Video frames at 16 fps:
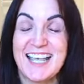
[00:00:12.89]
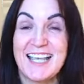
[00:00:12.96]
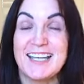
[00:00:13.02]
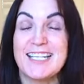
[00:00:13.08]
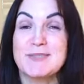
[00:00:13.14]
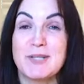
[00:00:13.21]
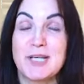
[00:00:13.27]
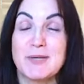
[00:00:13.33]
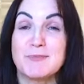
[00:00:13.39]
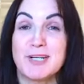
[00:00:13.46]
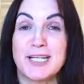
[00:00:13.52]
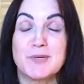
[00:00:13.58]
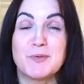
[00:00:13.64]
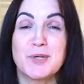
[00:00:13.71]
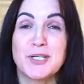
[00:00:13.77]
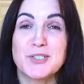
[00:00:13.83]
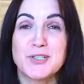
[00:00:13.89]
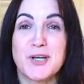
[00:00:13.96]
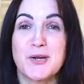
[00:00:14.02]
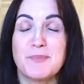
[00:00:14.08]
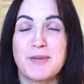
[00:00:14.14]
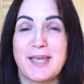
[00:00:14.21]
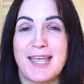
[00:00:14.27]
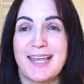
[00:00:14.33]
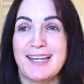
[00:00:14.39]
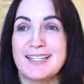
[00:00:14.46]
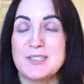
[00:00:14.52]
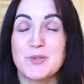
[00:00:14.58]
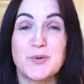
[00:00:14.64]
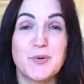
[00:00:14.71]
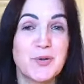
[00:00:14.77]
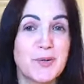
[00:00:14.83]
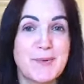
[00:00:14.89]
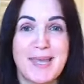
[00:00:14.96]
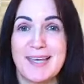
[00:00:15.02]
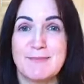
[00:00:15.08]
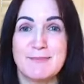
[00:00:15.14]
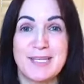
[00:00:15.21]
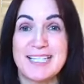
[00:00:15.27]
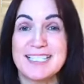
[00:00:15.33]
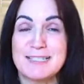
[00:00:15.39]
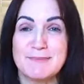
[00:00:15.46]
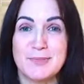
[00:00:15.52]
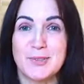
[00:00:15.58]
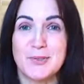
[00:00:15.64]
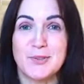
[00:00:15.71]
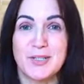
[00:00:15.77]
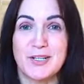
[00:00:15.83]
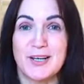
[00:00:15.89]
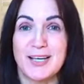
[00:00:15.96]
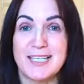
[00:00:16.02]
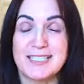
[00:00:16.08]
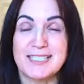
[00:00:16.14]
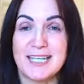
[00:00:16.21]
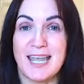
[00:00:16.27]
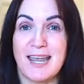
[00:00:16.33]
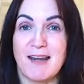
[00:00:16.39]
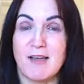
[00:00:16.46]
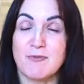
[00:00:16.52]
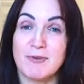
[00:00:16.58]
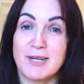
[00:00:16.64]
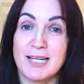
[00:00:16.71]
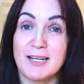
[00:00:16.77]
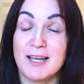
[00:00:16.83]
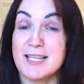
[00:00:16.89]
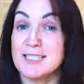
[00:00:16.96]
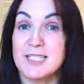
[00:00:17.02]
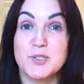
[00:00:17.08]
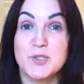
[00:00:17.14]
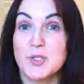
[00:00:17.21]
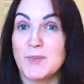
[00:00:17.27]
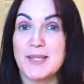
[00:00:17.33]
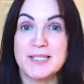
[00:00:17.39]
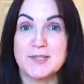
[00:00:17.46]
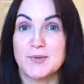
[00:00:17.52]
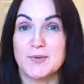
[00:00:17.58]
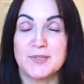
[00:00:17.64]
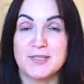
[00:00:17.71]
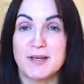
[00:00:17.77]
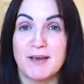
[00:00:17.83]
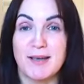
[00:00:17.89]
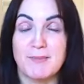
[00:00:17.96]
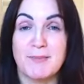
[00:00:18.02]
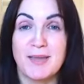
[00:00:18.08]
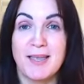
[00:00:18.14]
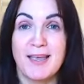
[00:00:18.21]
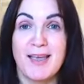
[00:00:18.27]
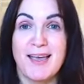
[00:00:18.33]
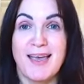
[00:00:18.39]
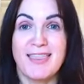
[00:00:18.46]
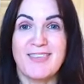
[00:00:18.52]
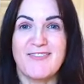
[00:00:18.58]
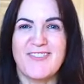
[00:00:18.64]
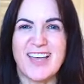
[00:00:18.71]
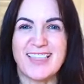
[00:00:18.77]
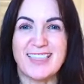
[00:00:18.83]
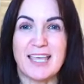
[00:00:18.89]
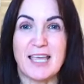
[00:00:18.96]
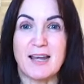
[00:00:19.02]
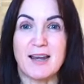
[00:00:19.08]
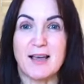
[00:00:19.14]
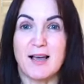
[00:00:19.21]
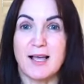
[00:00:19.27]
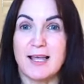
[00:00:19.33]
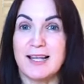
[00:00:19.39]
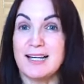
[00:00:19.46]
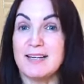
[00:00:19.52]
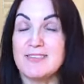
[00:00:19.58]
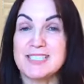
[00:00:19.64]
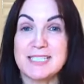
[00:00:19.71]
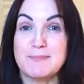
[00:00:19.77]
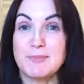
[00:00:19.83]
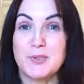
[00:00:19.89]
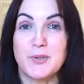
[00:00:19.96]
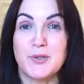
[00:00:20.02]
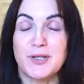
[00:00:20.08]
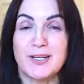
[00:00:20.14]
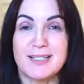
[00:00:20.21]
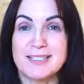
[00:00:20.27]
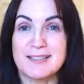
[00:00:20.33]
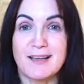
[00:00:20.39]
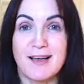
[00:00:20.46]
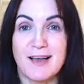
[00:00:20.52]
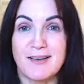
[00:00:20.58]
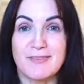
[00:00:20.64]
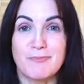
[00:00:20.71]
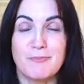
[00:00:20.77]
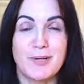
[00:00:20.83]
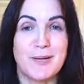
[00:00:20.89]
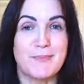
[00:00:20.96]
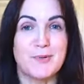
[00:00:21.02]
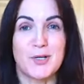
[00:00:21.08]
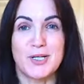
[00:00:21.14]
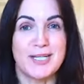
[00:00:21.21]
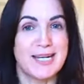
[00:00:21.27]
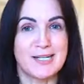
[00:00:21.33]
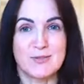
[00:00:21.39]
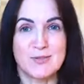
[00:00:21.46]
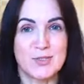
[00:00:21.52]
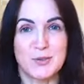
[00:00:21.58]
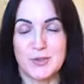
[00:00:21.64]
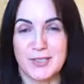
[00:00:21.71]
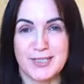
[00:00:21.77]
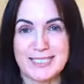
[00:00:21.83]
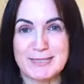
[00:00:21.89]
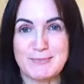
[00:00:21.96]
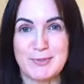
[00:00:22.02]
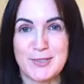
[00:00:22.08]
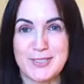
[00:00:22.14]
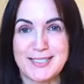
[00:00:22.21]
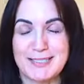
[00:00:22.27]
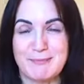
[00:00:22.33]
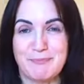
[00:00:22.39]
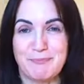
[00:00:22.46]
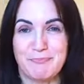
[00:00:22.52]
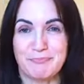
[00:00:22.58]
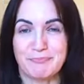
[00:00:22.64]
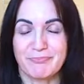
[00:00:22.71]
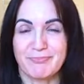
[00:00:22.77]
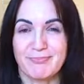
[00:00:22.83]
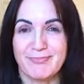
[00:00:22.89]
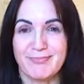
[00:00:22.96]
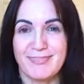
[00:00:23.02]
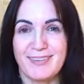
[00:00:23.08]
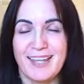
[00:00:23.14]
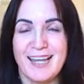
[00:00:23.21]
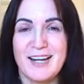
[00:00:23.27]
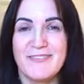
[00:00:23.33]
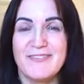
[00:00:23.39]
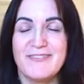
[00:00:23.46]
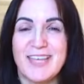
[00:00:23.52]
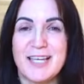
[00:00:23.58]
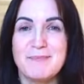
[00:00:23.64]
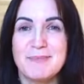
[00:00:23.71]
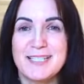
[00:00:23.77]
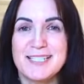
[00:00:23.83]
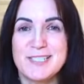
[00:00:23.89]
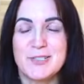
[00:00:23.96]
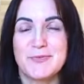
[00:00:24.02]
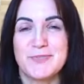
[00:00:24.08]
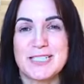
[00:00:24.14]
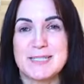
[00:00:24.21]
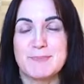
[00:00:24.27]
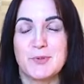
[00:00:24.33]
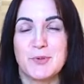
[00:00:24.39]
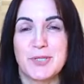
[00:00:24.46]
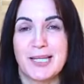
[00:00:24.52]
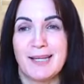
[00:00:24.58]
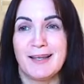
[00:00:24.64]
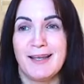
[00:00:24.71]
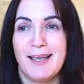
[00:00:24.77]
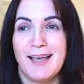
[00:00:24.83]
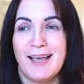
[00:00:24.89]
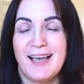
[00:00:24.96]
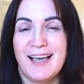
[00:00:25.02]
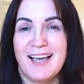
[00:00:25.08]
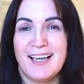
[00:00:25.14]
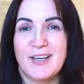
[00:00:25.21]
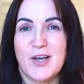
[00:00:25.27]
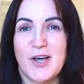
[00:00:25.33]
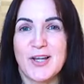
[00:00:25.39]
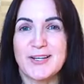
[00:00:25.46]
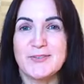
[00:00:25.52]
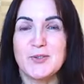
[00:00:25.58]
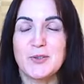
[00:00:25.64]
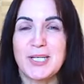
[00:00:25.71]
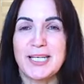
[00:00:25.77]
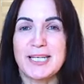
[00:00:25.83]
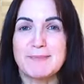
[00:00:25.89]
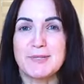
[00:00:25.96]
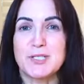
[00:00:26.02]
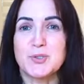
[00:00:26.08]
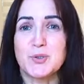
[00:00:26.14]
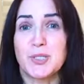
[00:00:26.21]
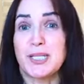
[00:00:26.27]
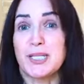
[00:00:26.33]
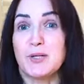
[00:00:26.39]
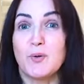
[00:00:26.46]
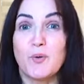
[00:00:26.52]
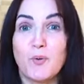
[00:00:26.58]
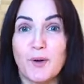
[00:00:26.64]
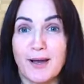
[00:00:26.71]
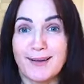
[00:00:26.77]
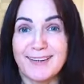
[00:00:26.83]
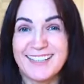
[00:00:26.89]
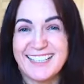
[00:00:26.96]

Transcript: next week I'm running a workshop and it's all about being simply organised. And I realise, and I talk about this all the time, the fact that I live a simply organised life, but I'm not a naturally organised person. And I found myself this morning kind of looking at my daughter in awe.